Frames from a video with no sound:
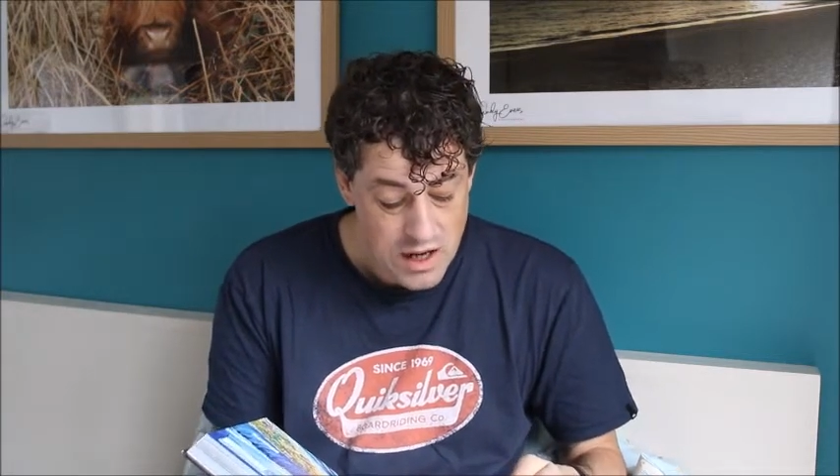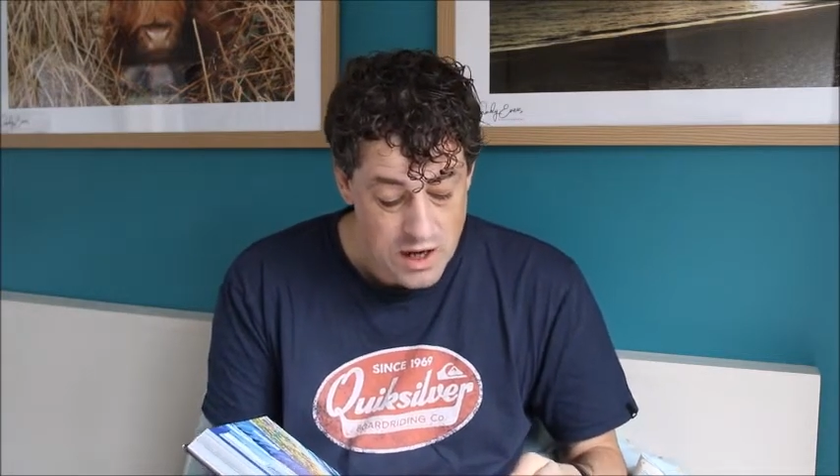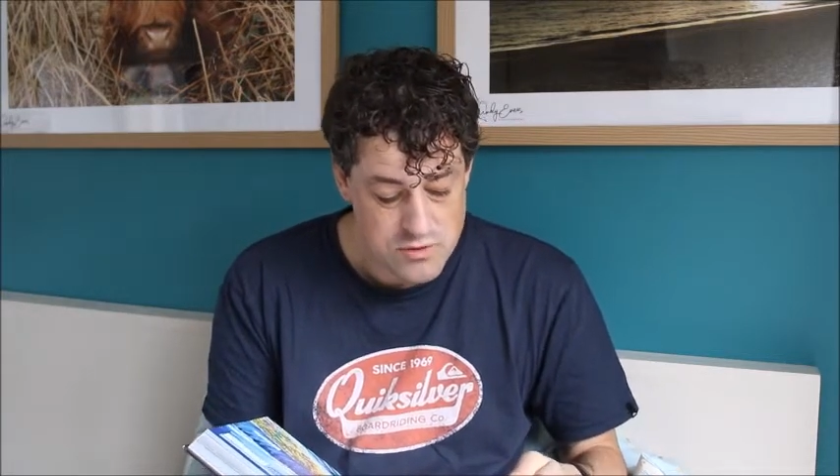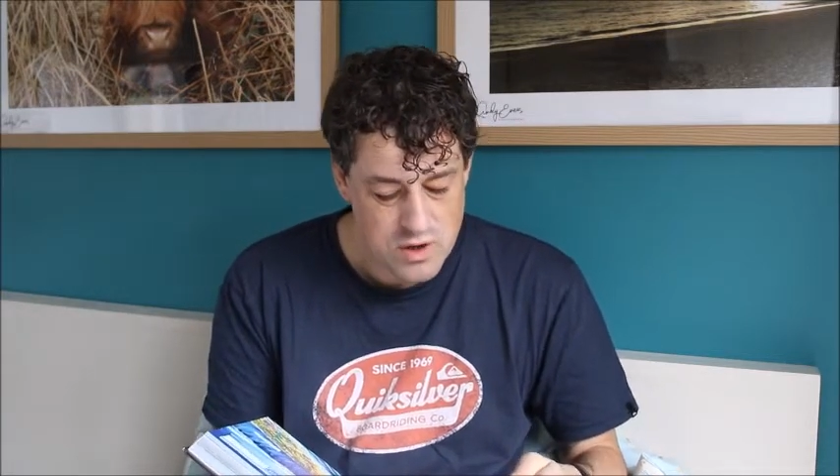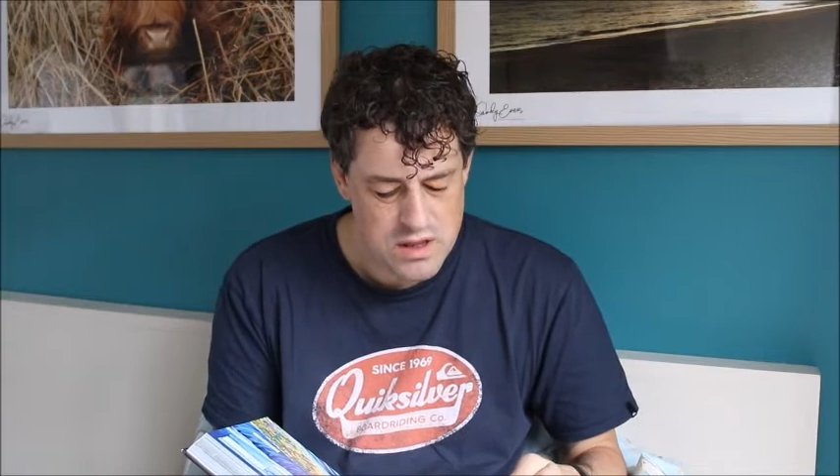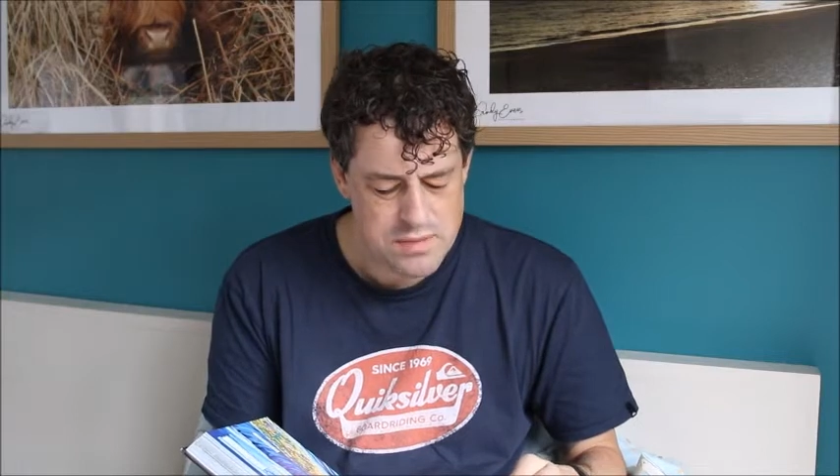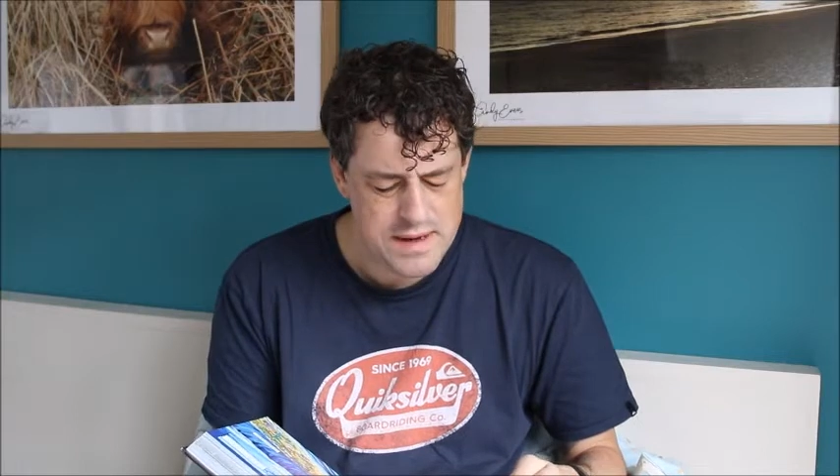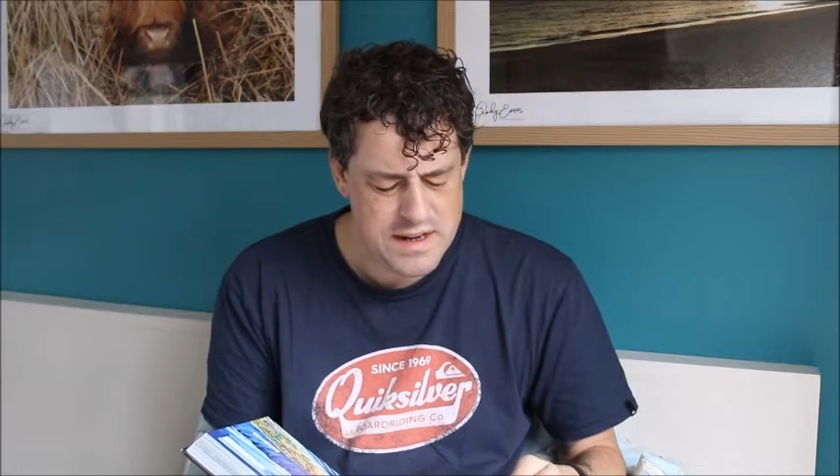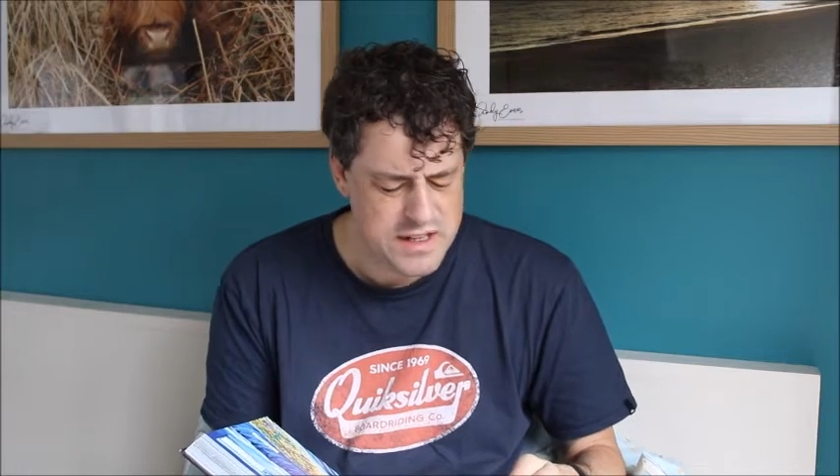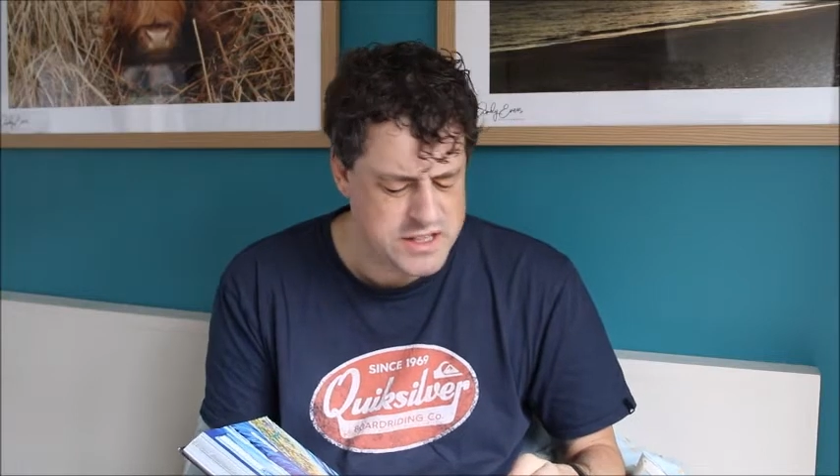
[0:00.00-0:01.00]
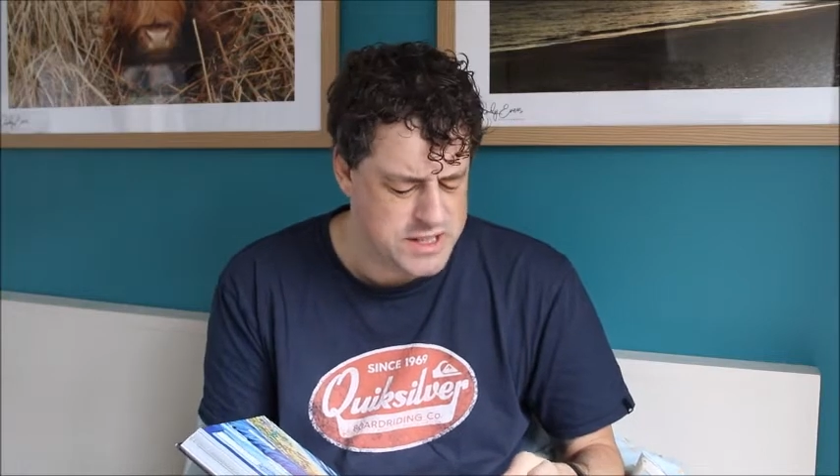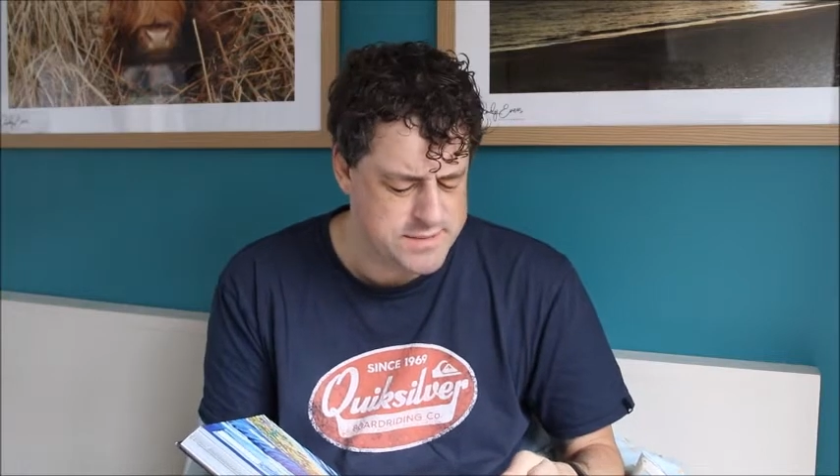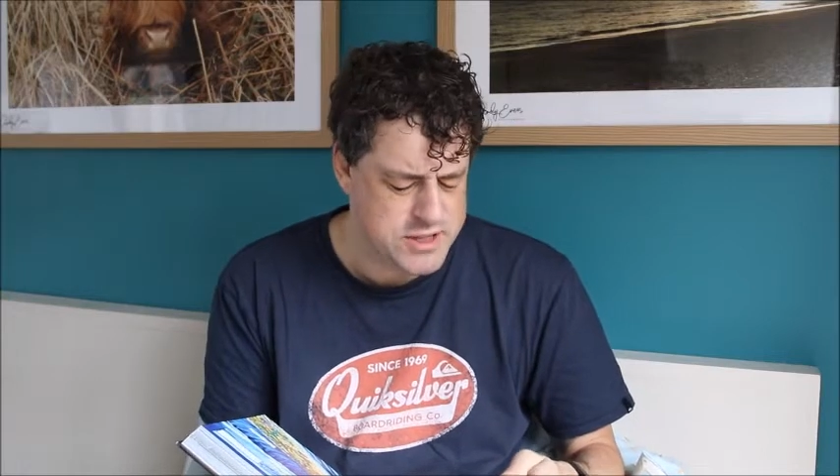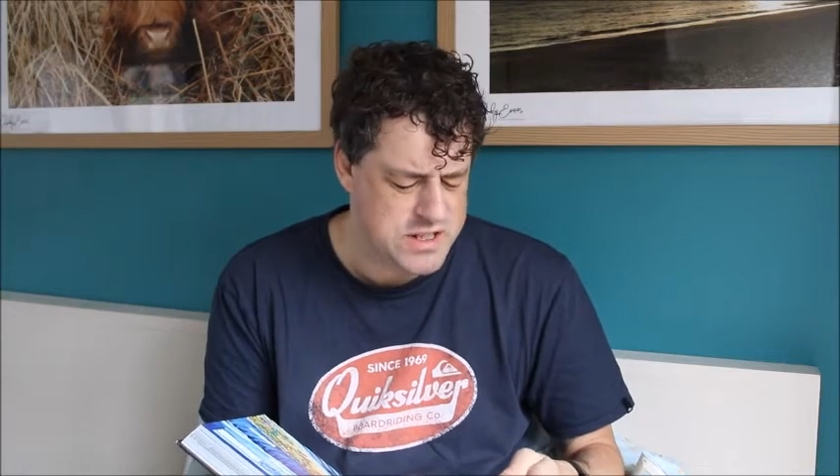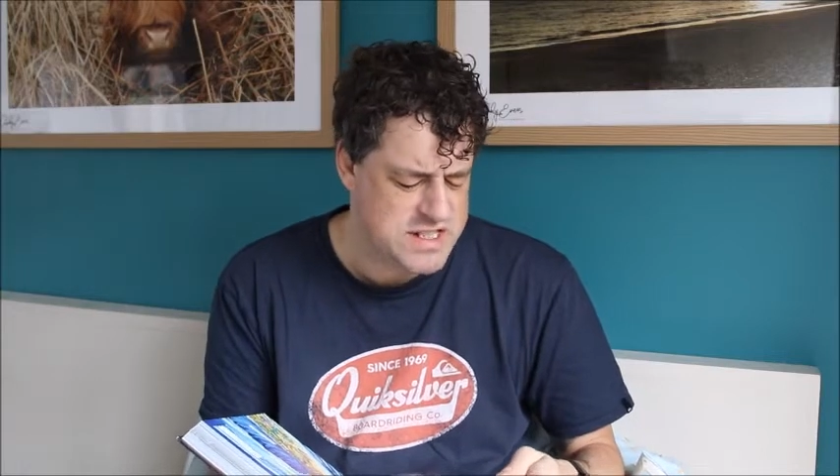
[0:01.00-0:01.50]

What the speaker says: I'd rather be an Egyptian